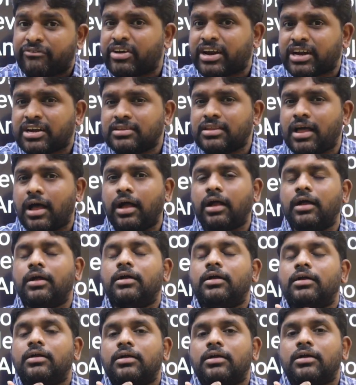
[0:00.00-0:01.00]
affect the
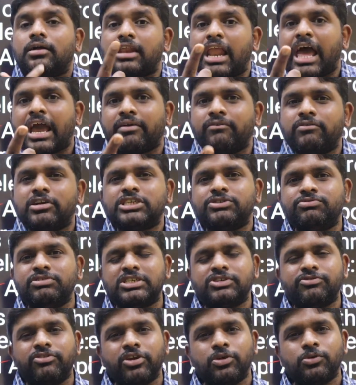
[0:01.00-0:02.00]
language
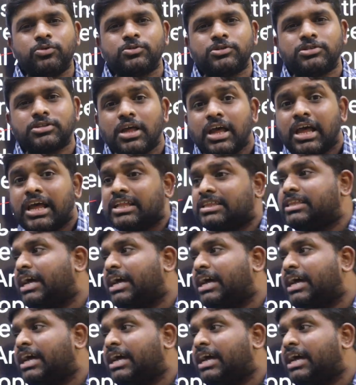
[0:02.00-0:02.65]
which we use.